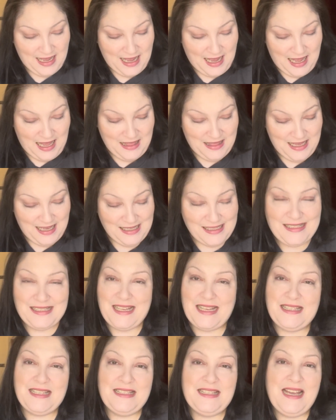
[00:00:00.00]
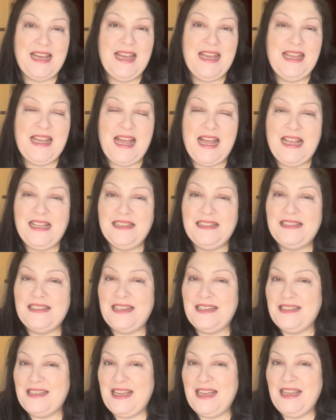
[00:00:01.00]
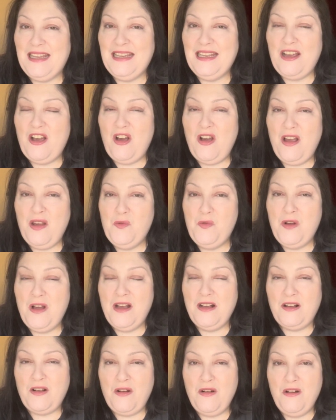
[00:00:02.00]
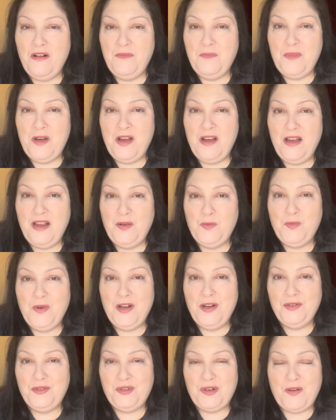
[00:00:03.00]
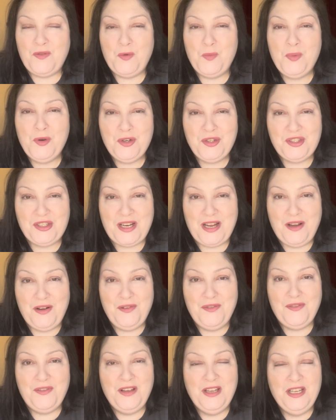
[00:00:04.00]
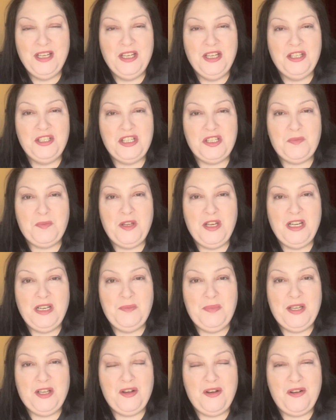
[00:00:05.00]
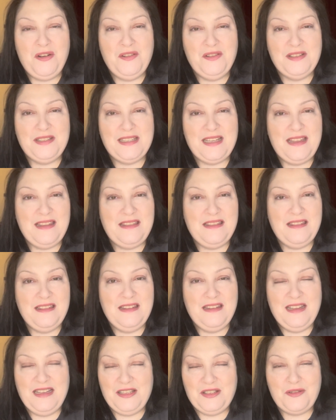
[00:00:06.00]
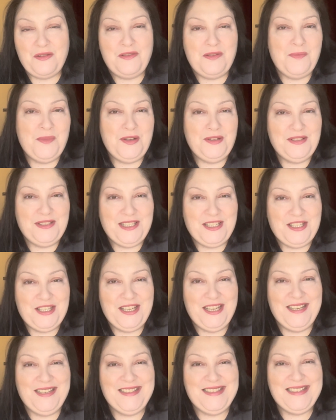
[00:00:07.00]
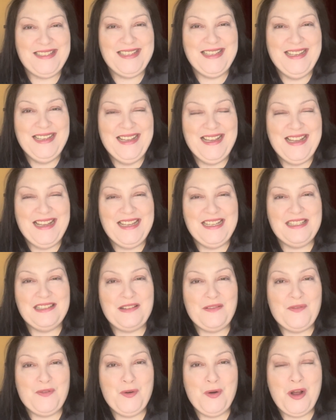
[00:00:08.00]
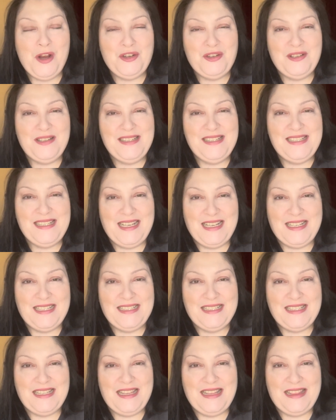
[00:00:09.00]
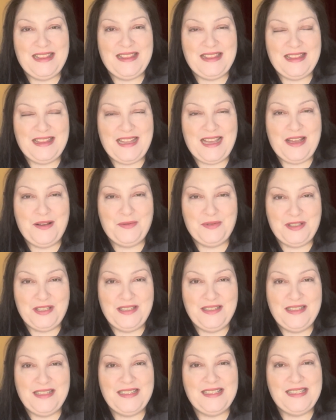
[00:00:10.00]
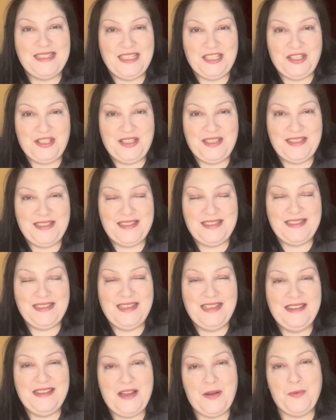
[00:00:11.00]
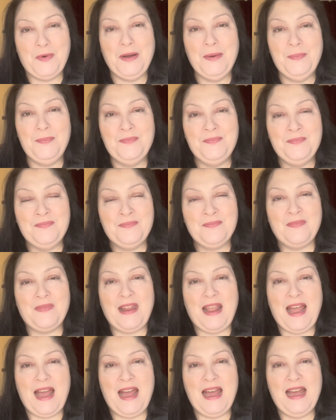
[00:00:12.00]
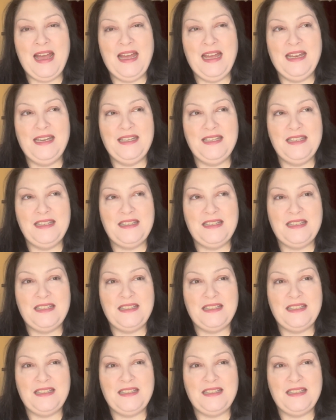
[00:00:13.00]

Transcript: And then Saturday and Sunday, I work on my World Travel bookshelf, just purely because it's got the most stitches. It's 406,000 stitches in that one. And